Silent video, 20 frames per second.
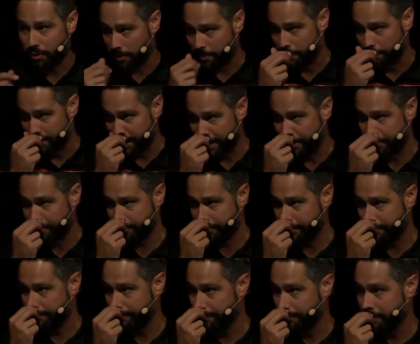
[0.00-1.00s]
reputation,
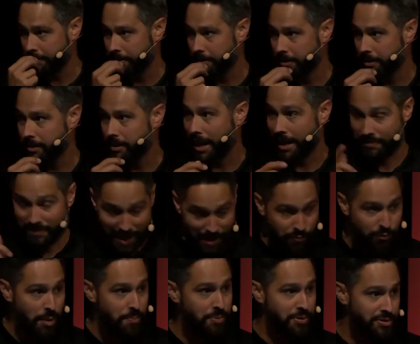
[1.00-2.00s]
and
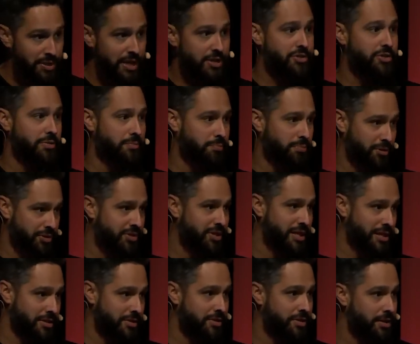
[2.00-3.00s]
that reputation
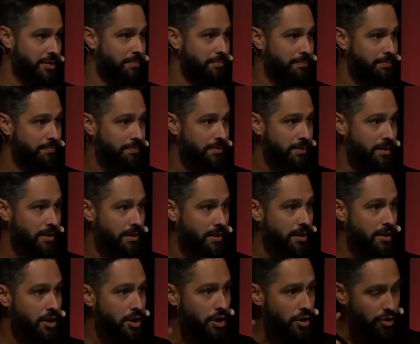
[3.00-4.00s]
precedes them.
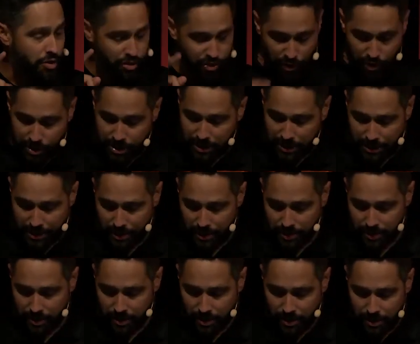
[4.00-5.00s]
Thirdly,
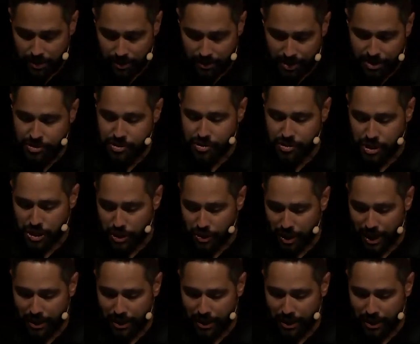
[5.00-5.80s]
this is their